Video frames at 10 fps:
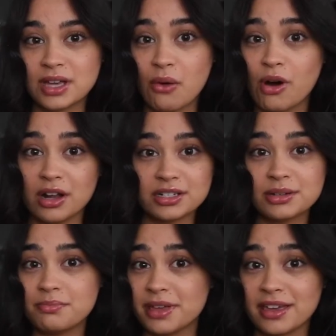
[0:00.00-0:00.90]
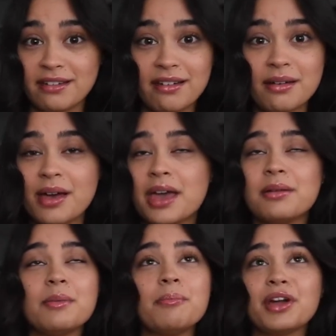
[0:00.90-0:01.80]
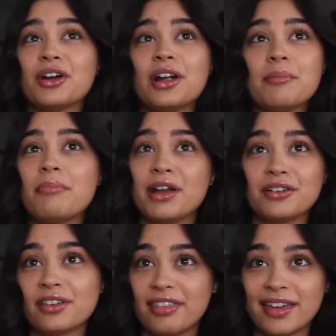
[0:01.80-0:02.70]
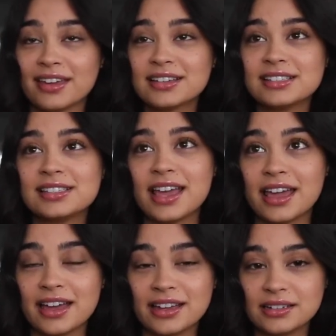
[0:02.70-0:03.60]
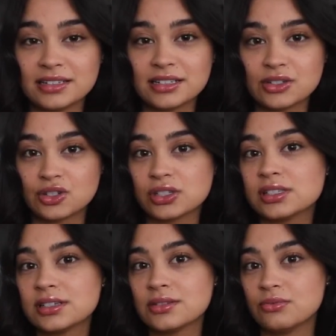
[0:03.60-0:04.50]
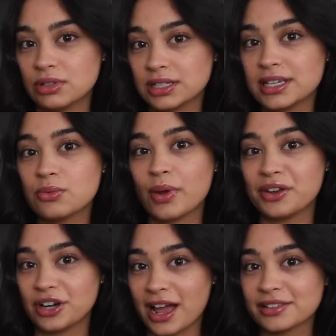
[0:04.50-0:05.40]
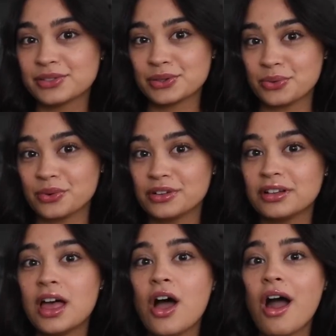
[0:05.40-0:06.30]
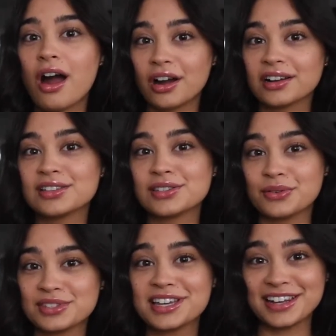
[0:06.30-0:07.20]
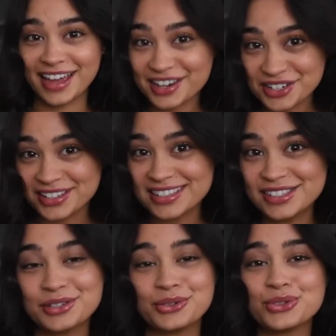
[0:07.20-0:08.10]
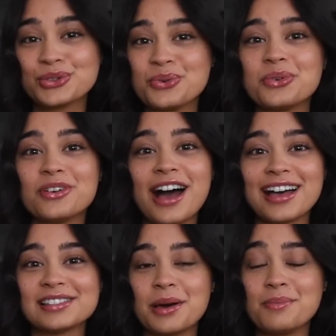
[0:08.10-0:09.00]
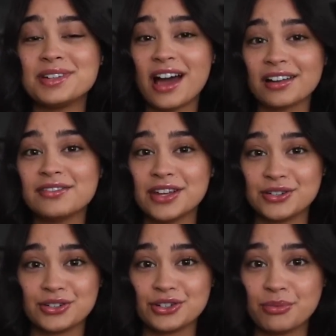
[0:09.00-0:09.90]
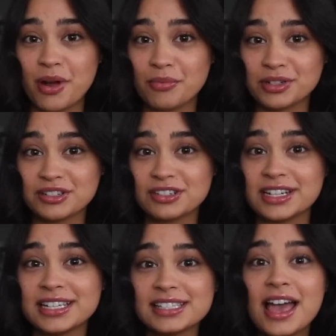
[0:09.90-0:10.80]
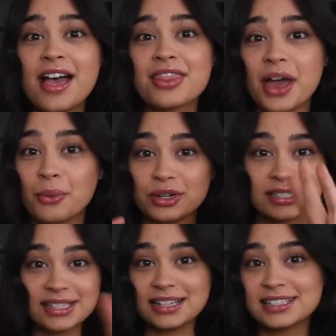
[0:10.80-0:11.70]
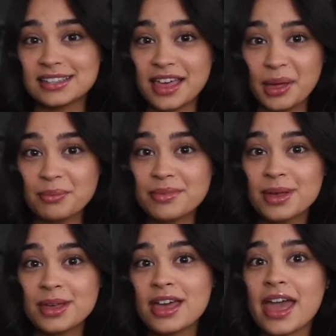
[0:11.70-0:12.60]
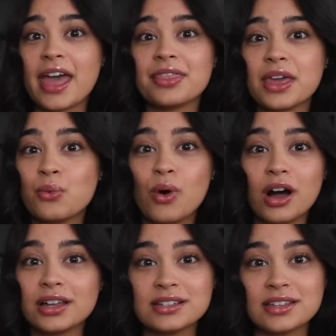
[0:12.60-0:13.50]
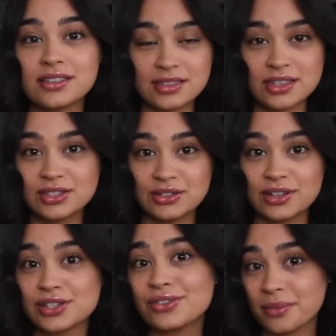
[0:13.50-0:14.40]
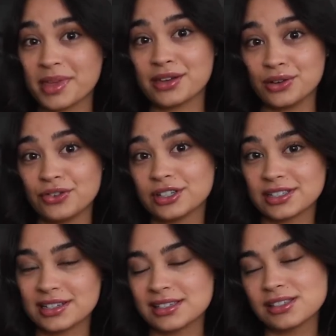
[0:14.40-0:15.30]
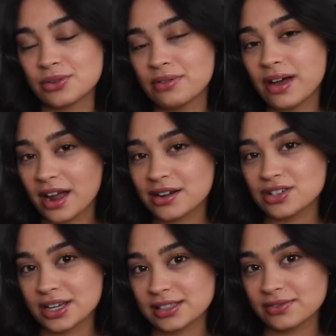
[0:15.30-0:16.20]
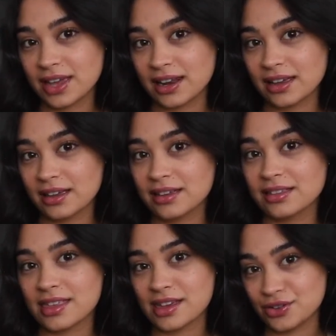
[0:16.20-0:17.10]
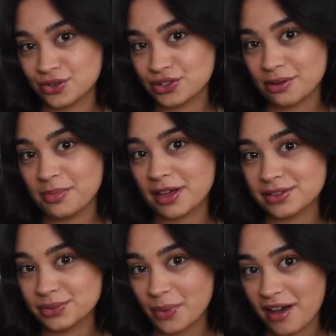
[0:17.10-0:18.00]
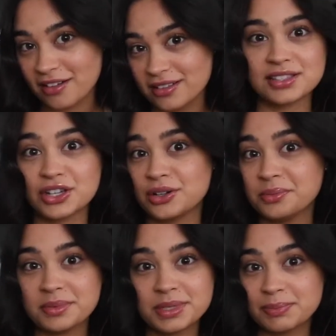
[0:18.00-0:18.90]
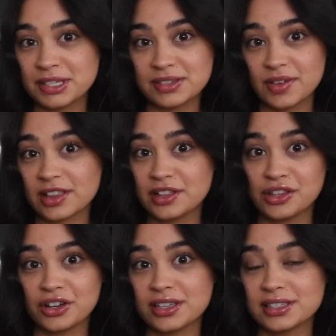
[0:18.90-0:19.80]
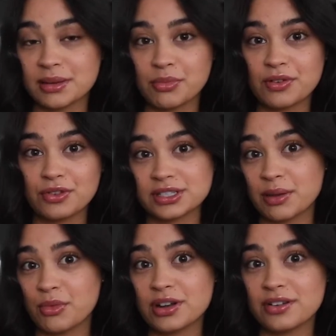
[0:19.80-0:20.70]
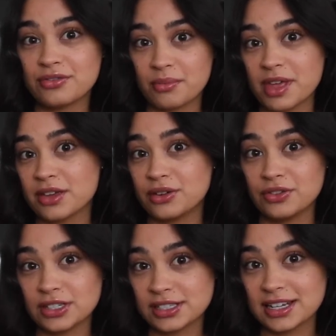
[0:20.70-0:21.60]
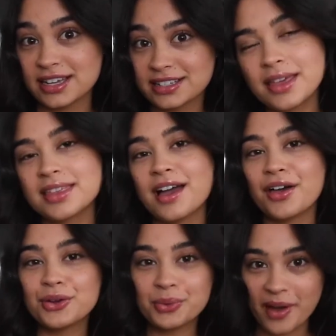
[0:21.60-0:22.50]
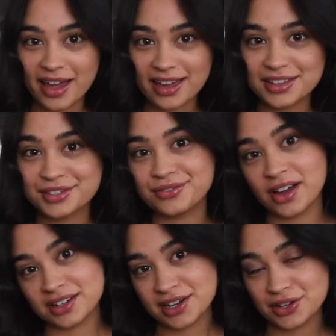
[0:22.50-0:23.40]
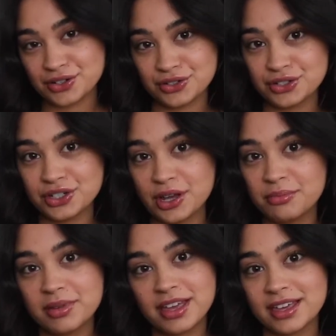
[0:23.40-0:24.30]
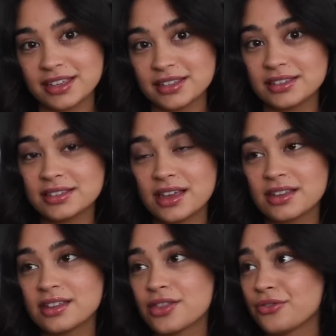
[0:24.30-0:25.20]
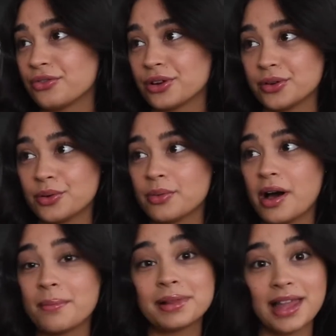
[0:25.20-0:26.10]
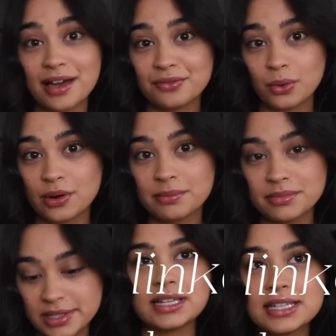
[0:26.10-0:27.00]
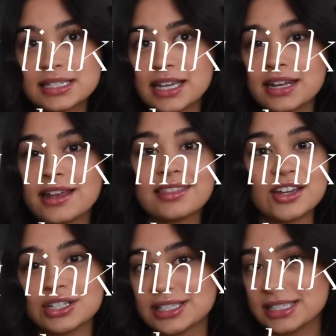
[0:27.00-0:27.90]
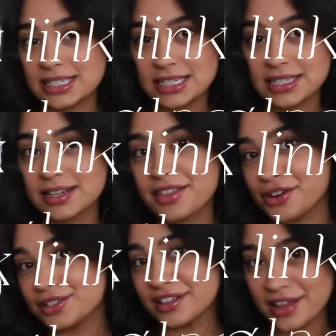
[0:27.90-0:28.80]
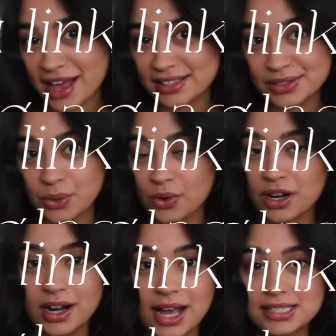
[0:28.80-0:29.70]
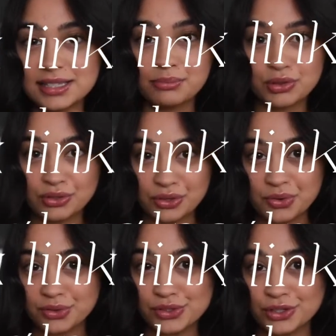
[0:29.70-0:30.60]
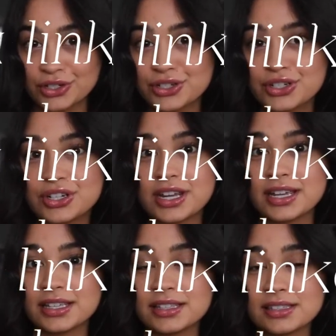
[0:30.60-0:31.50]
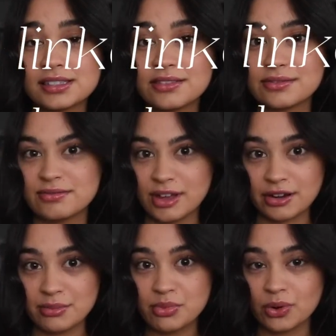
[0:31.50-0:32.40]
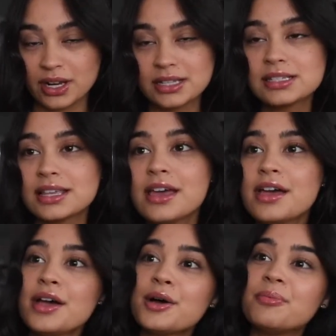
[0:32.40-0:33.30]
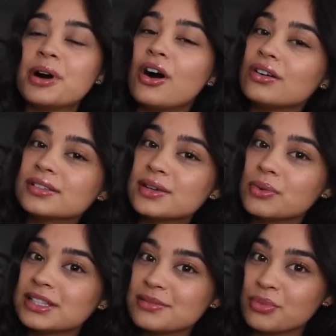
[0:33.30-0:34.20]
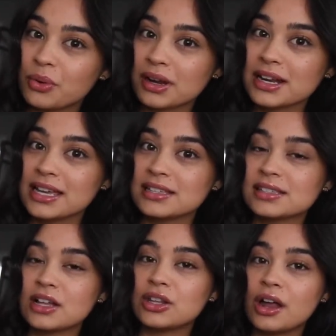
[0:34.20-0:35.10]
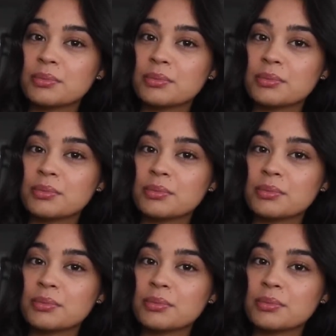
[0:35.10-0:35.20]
on to bigger and better things, and just really when you're at school, harness those connections. Your school has a ton of internship opportunities that were sent to them, and they want the students from that university, so you have a higher chance of getting the internship as well. They're specifically looking for someone from that university. The other way to find an internship is through platforms. LinkedIn, there's Indeed, there's Glassdoor. A simple Google search is very important. But also what's important is a lot of